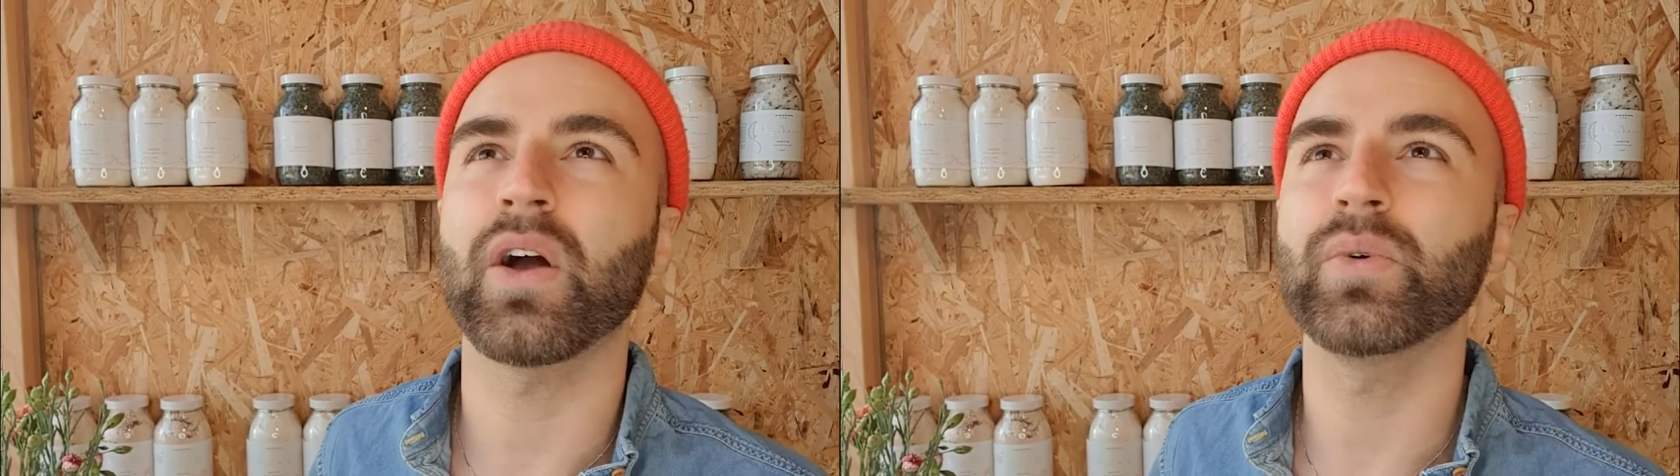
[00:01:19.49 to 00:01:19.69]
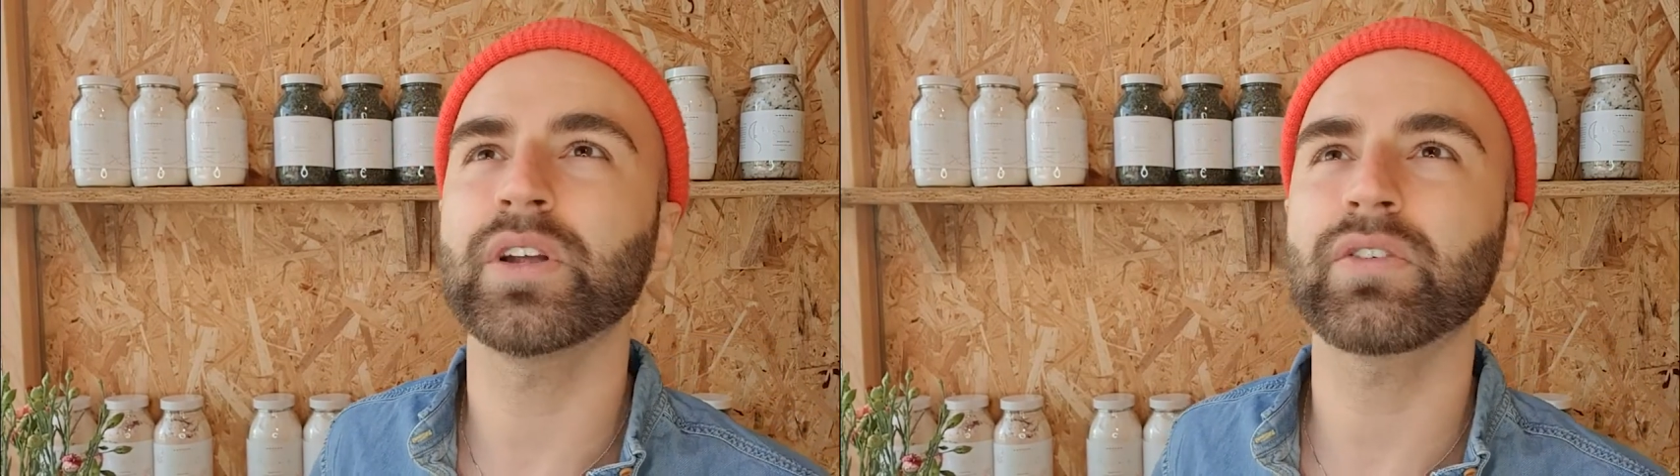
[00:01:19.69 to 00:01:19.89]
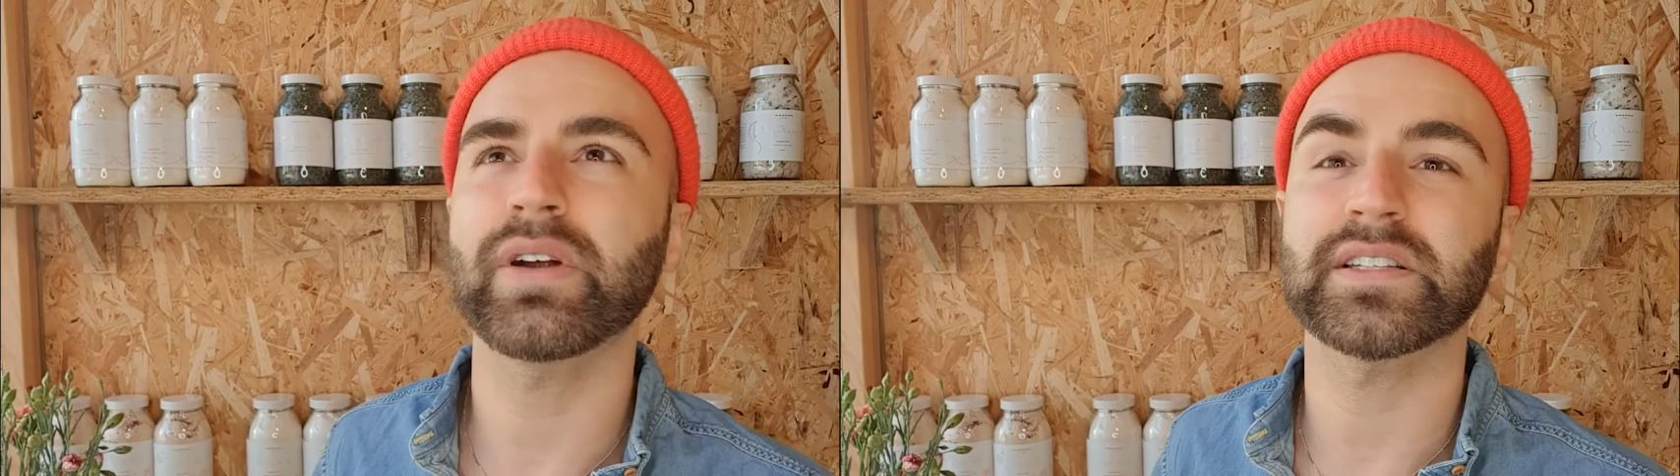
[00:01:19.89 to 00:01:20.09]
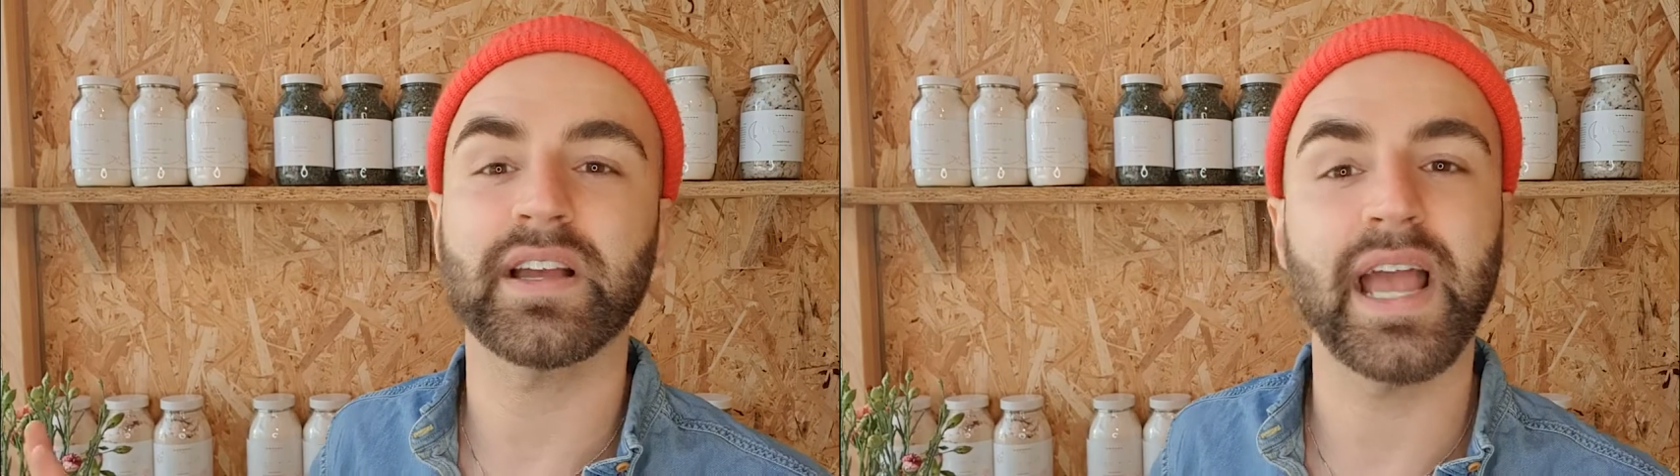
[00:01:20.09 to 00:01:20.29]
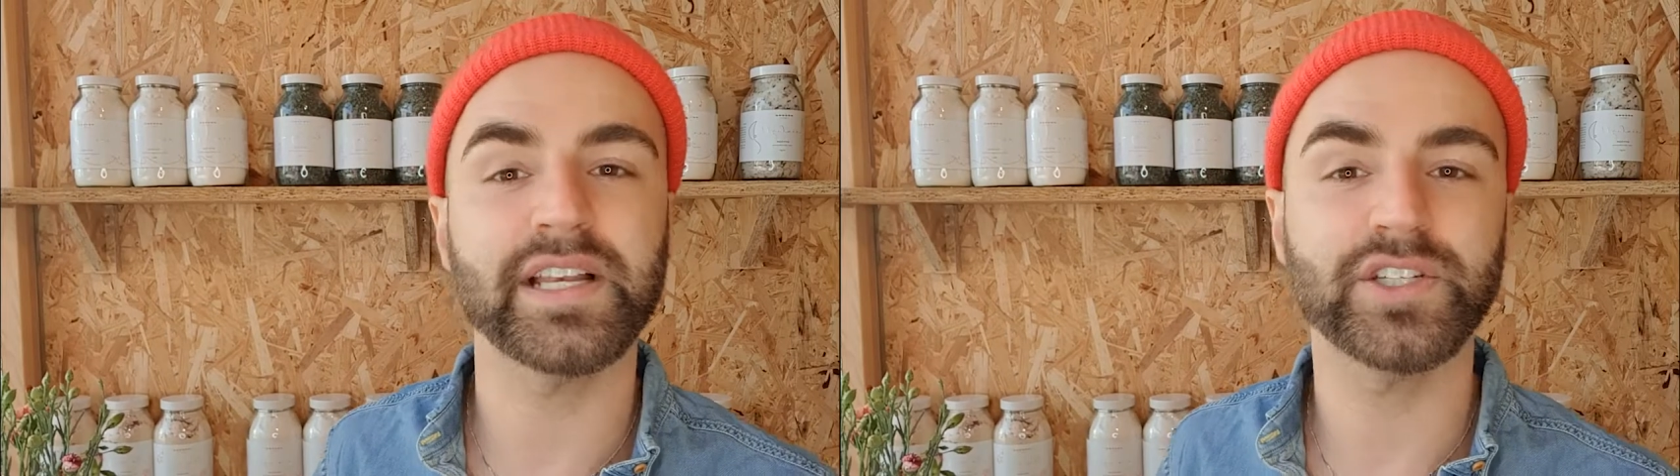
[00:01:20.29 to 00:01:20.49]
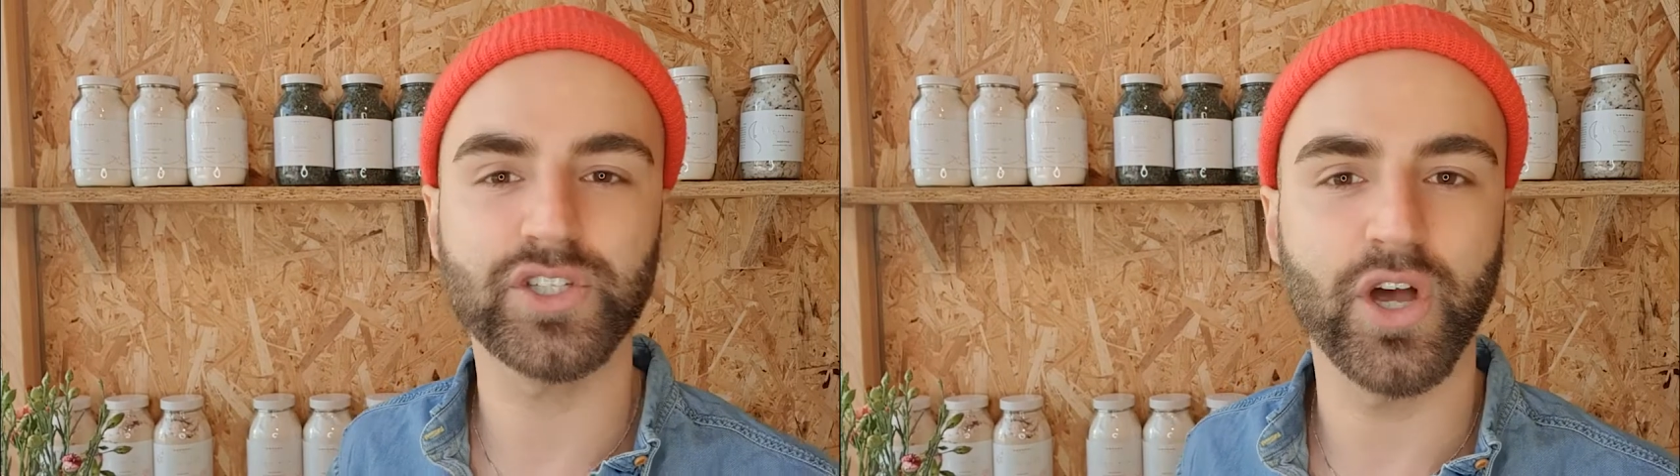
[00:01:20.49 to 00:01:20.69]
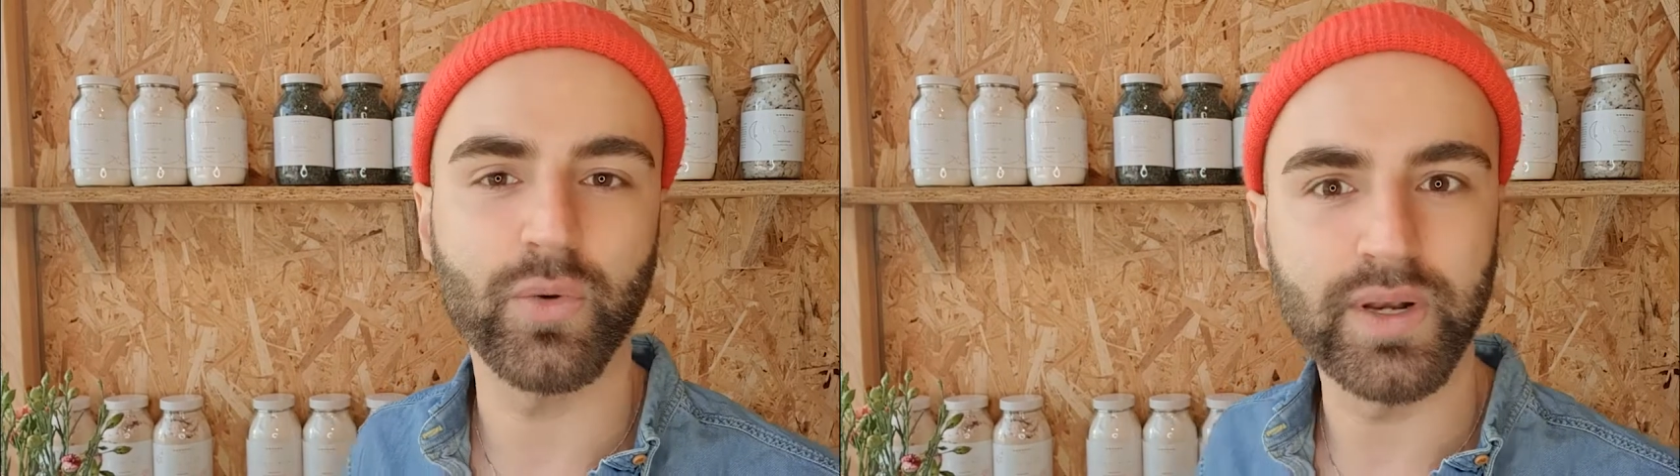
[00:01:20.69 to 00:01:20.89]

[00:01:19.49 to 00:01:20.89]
I want to create something head to toe.